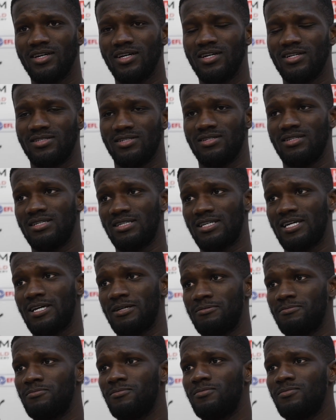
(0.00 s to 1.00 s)
It's a league
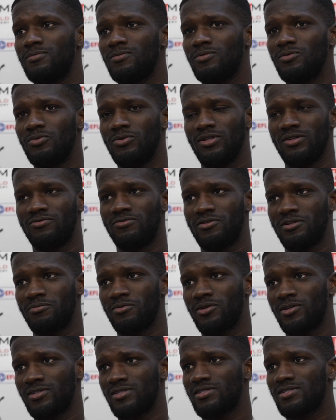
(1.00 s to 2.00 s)
game. We need 3
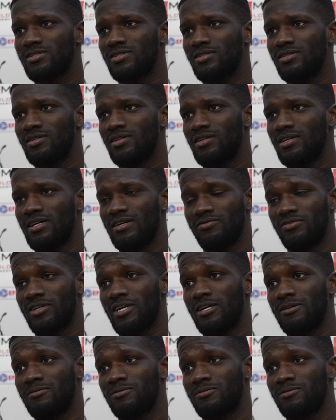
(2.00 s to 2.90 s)
points every game,